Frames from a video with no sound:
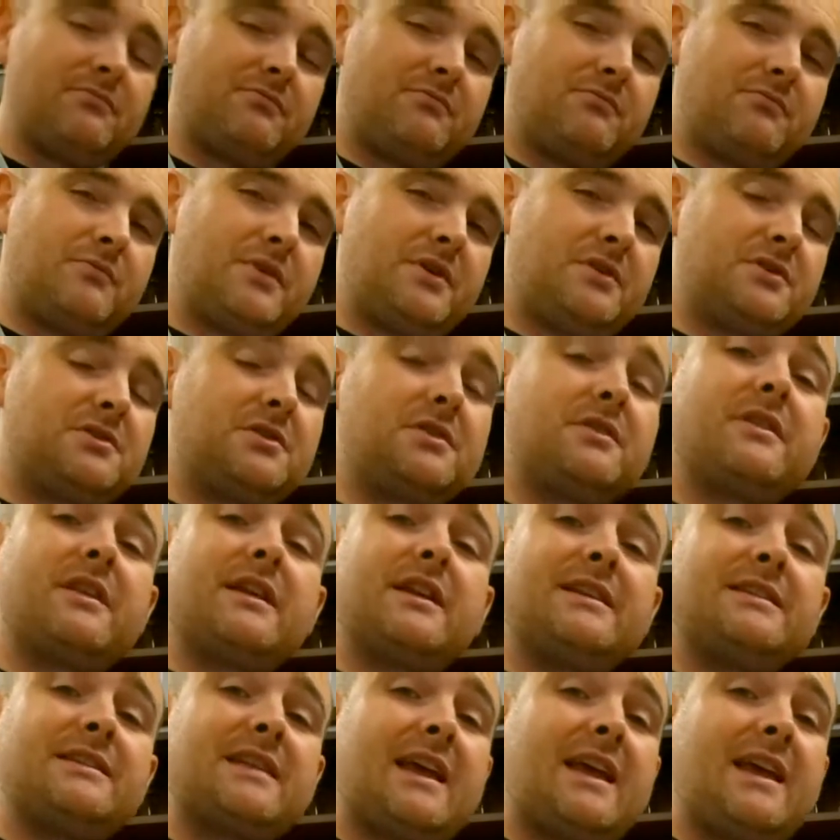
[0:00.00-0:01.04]
we're sure that
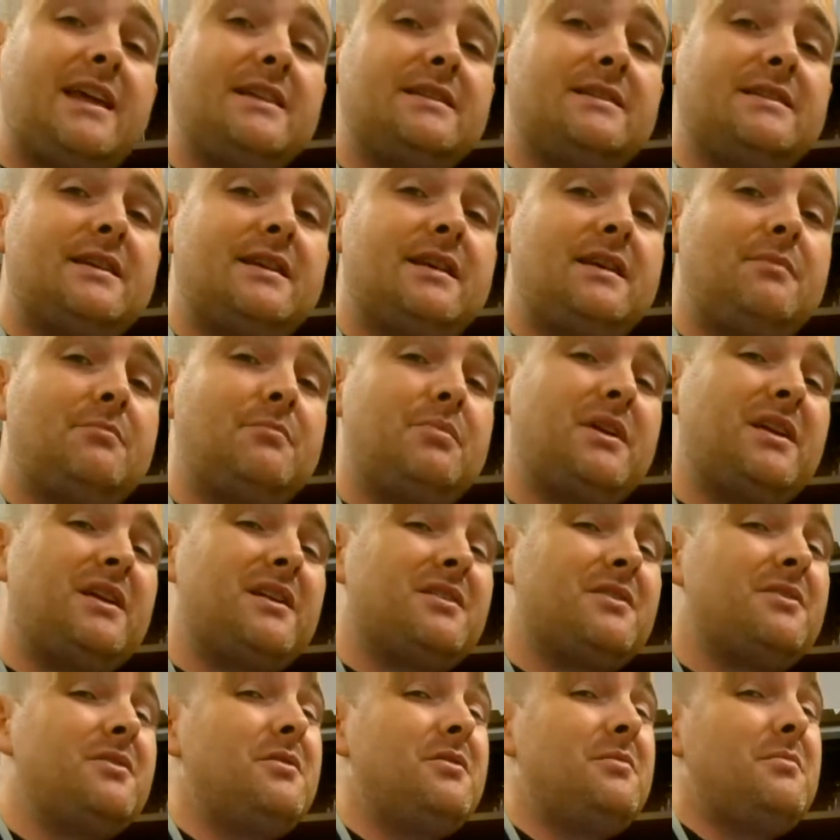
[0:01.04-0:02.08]
it's 18, but
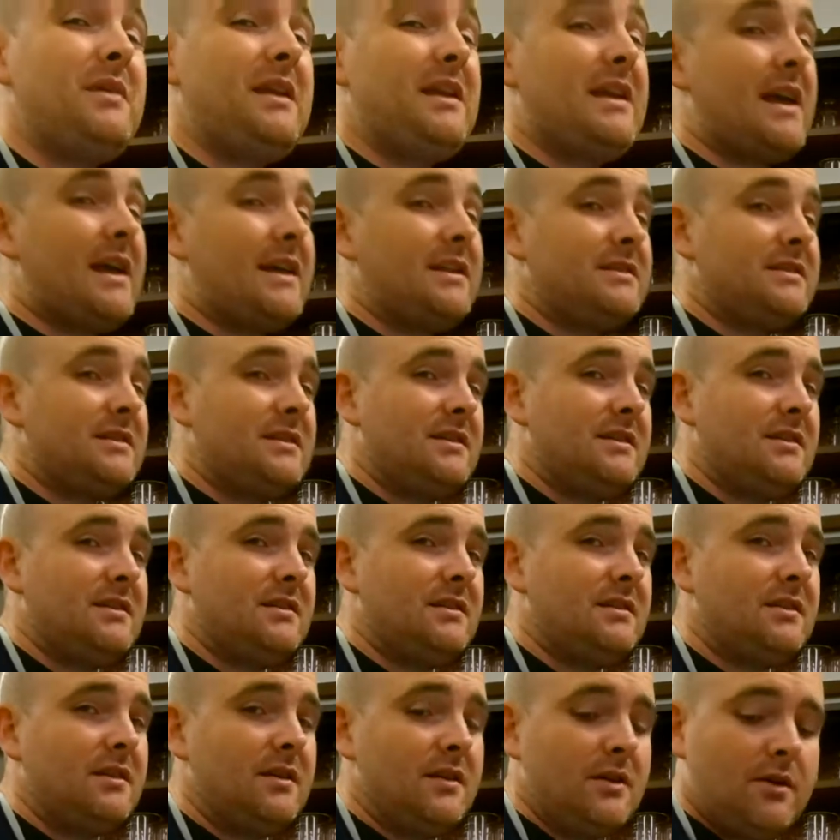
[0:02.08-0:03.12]
it could be 19,
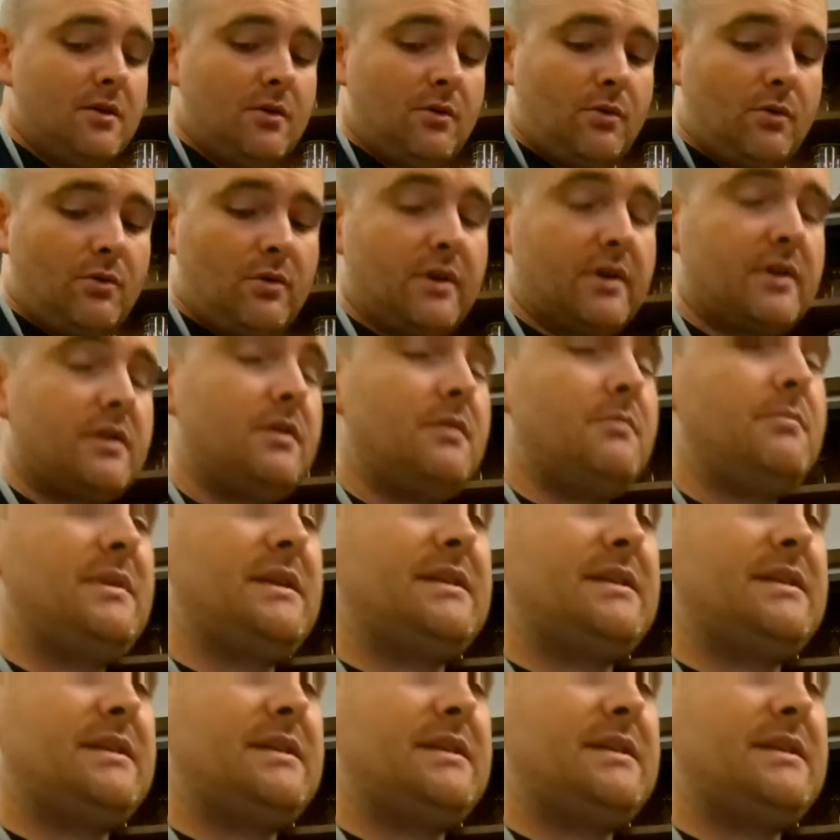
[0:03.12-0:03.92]
or it could be